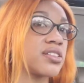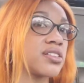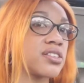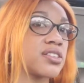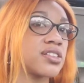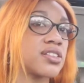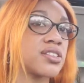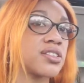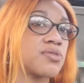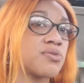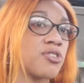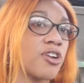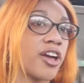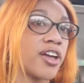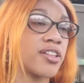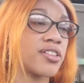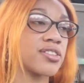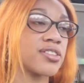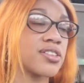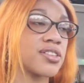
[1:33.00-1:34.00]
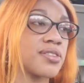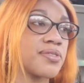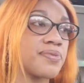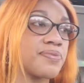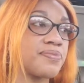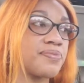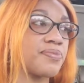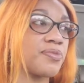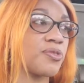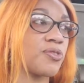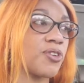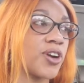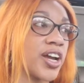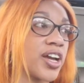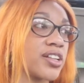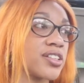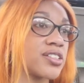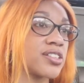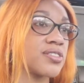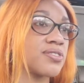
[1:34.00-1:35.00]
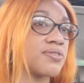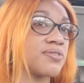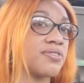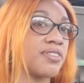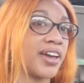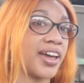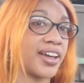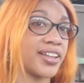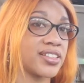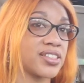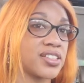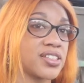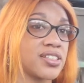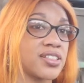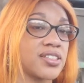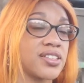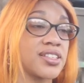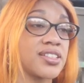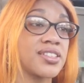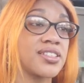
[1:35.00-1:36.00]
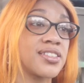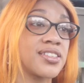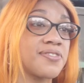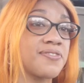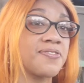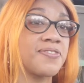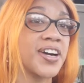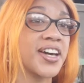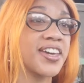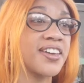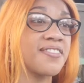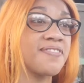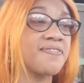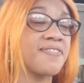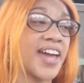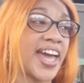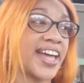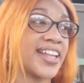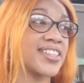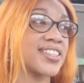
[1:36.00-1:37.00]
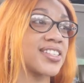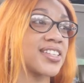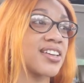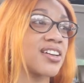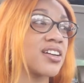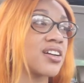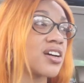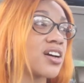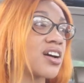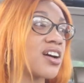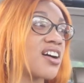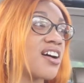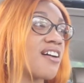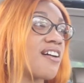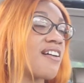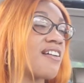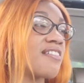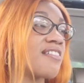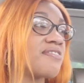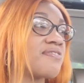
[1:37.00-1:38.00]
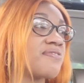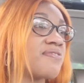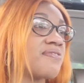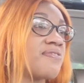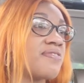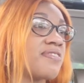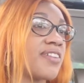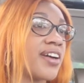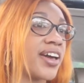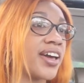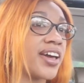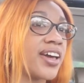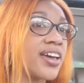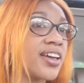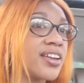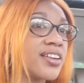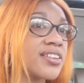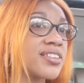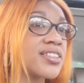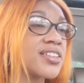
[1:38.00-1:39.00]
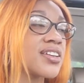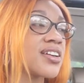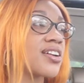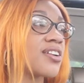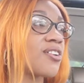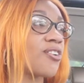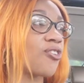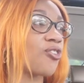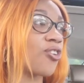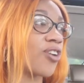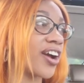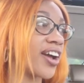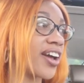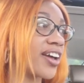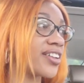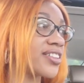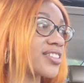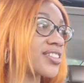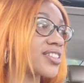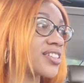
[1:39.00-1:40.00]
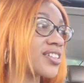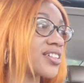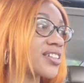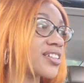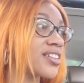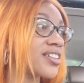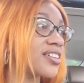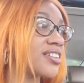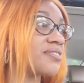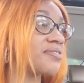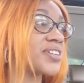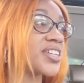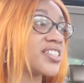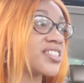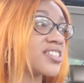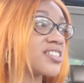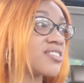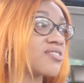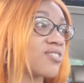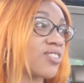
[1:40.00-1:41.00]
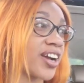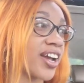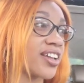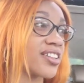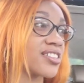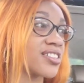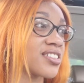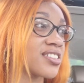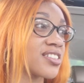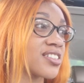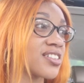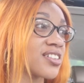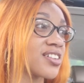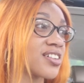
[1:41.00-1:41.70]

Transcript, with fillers: this is a rant rant, vent. This is a fucking vent. A vent rant. A venting rant.